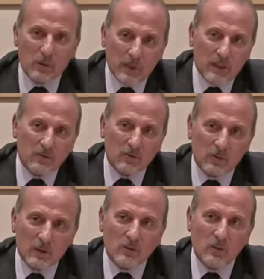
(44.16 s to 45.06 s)
if
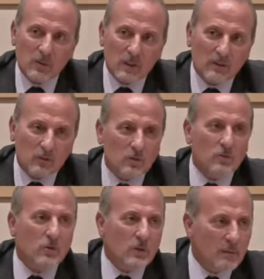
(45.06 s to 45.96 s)
possible,
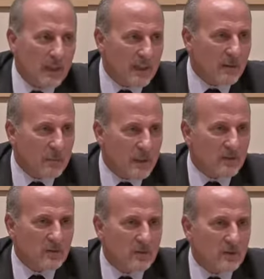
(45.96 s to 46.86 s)
talk
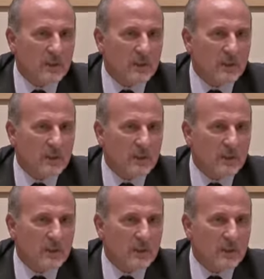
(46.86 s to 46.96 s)
about